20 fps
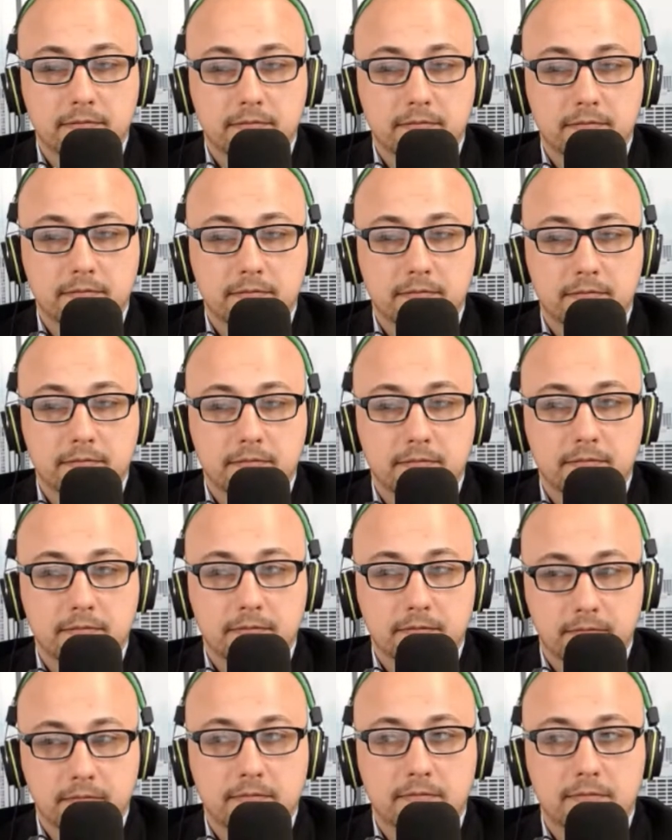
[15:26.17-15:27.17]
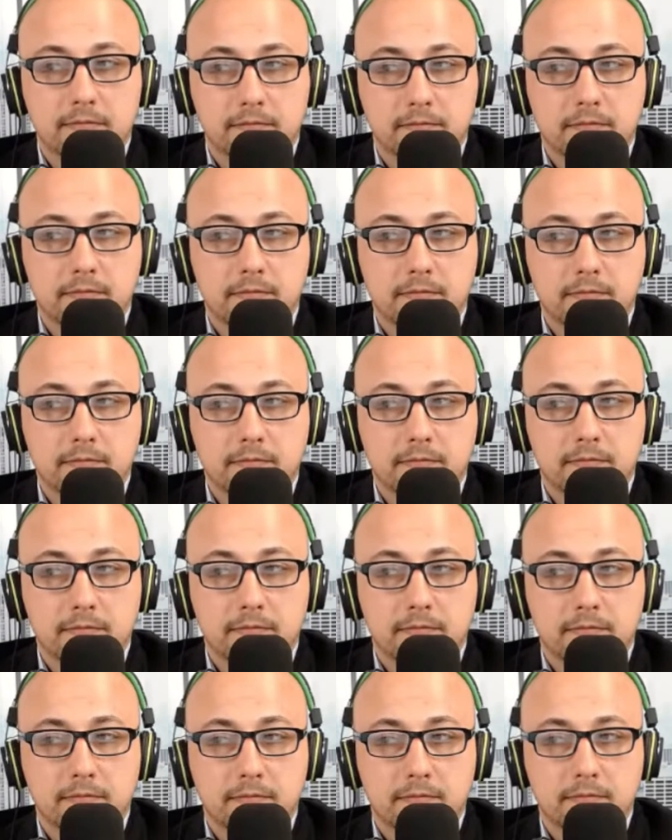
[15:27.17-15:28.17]

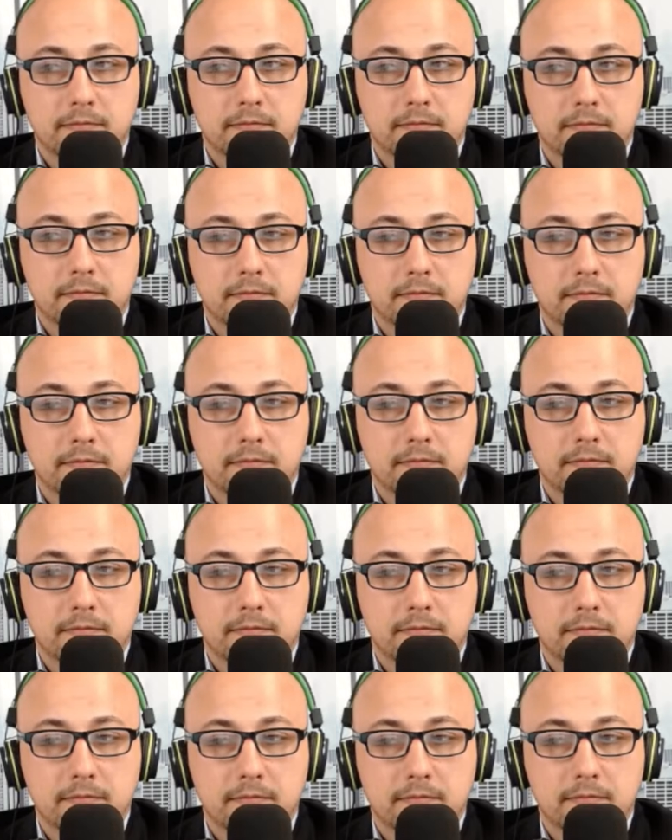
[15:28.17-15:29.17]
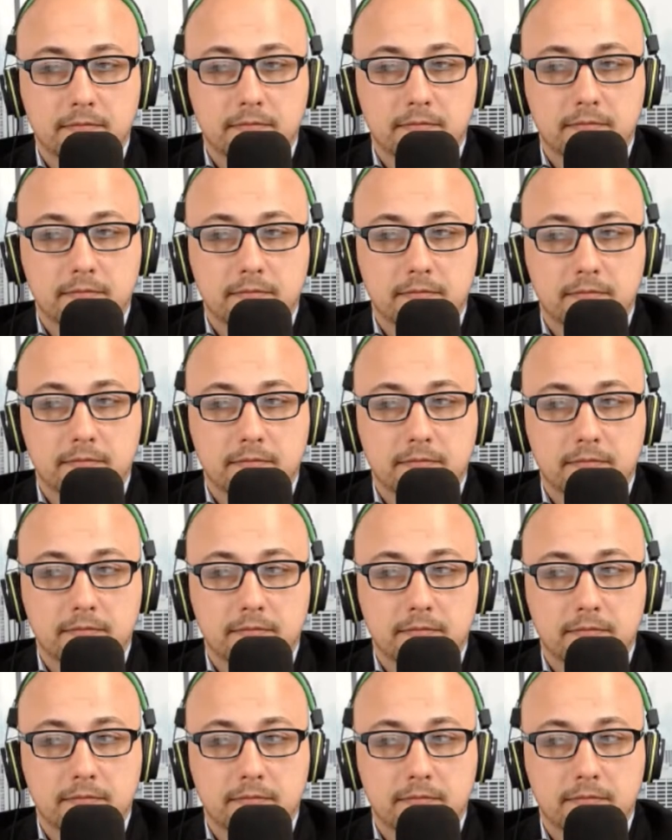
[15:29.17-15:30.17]

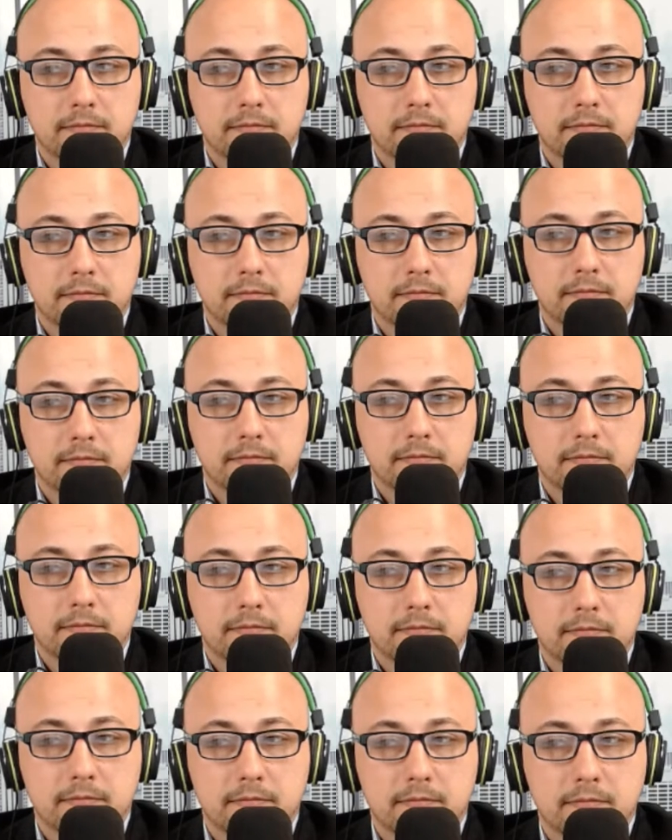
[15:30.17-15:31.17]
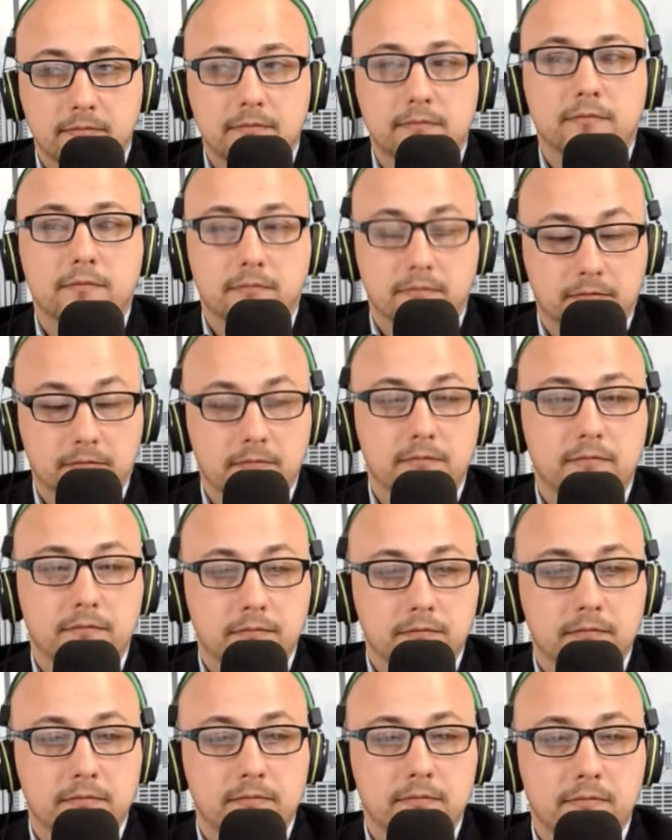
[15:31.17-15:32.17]

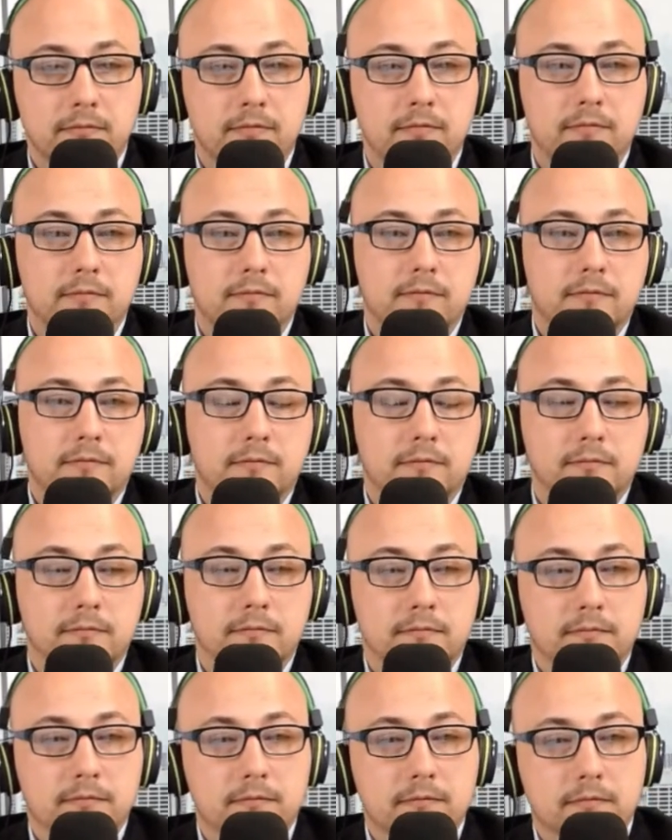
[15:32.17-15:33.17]
The person shown says nothing.